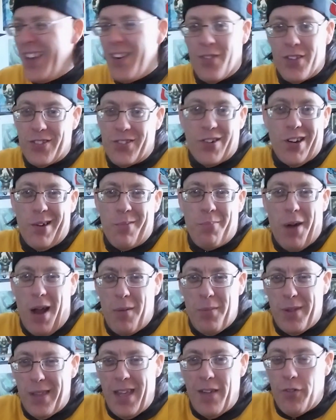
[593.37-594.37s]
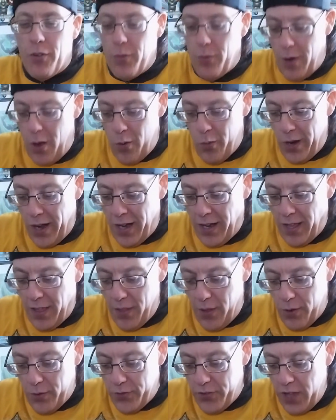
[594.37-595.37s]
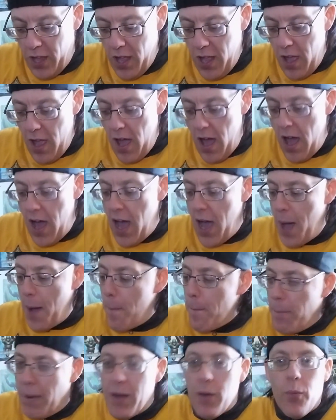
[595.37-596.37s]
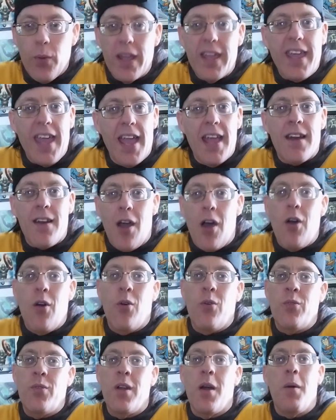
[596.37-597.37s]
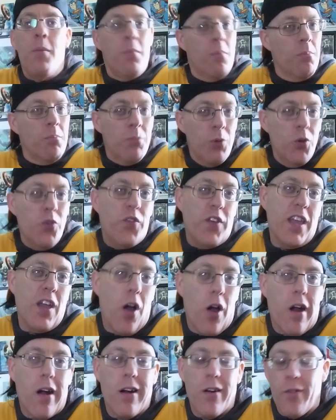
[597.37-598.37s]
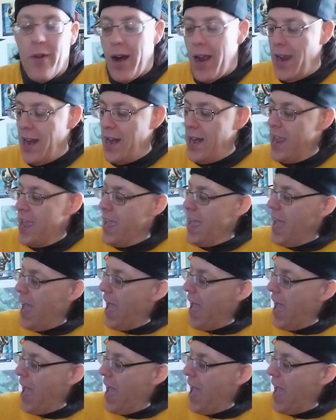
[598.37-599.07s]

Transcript: None of us are going to probably ever own any of those. But we can own movie art, right?